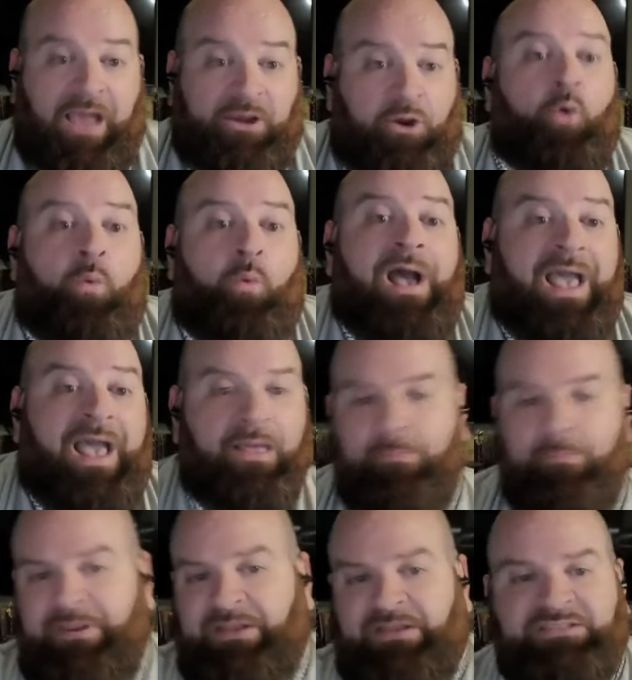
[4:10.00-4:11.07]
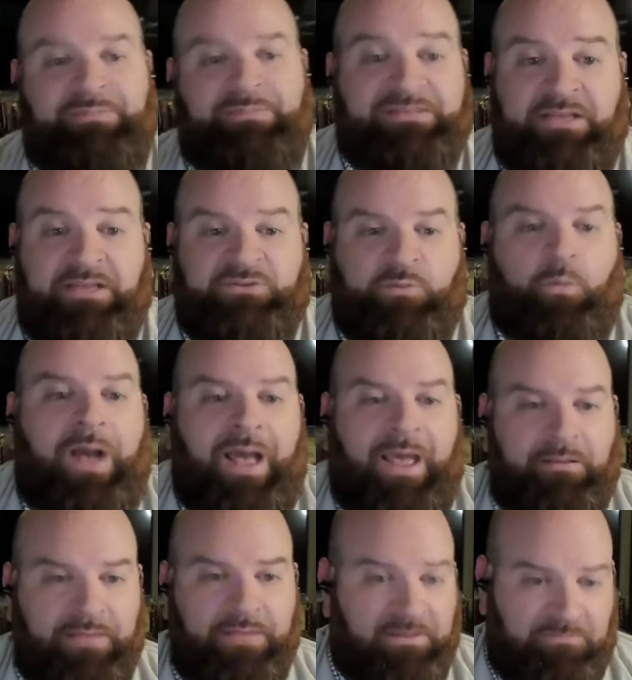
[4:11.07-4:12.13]
I know why, but it doesn't make sense why.
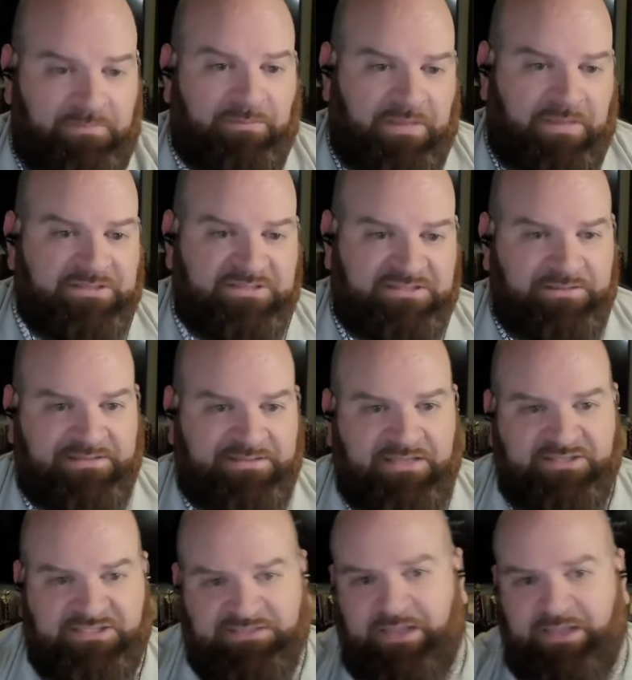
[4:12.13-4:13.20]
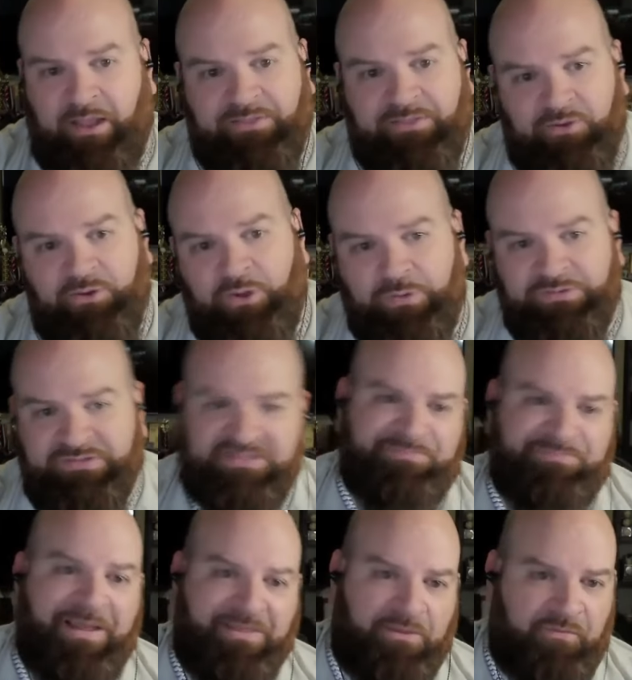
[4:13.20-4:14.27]
They cut their nose to
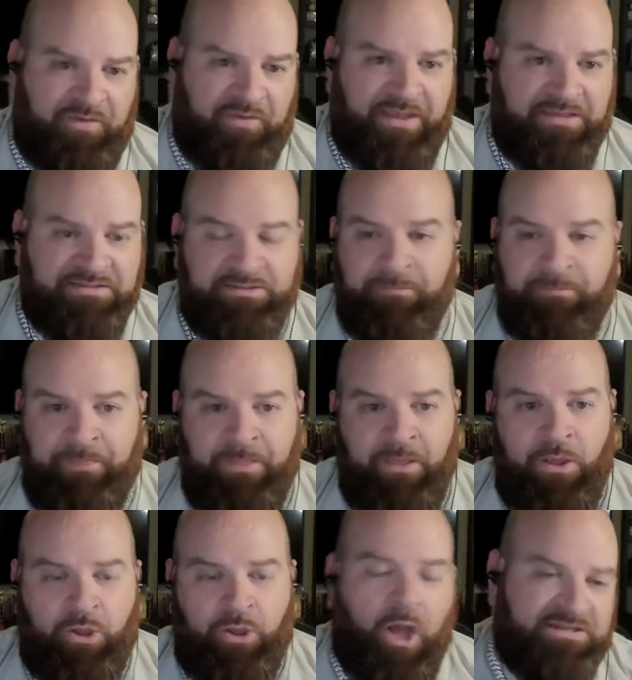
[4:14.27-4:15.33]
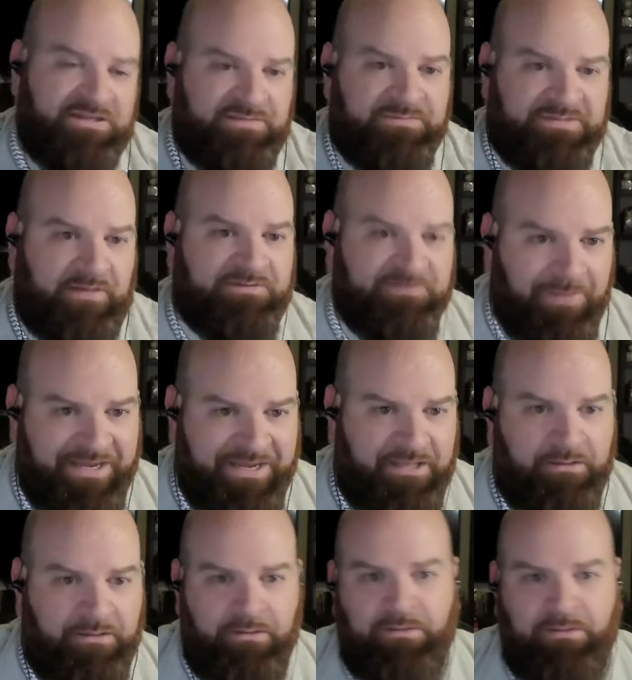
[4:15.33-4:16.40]
spite their face, cost themselves
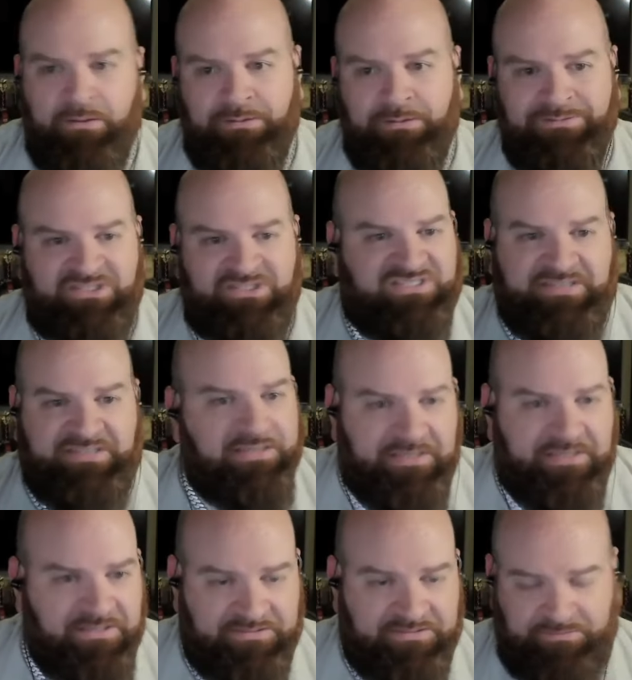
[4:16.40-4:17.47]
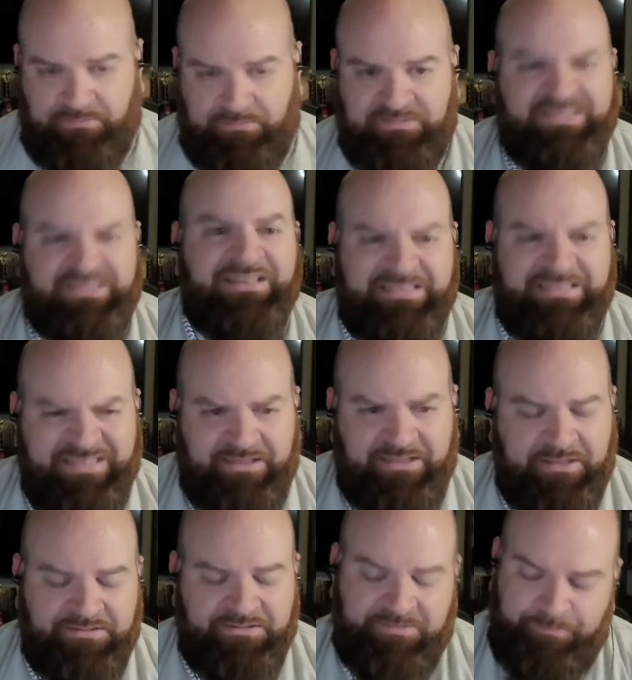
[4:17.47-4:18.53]
money, just silliness,
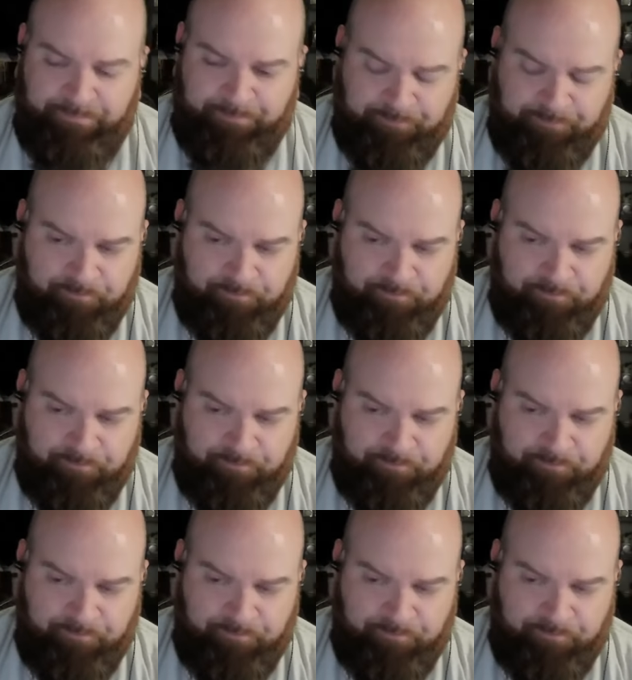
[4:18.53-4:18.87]
silliness.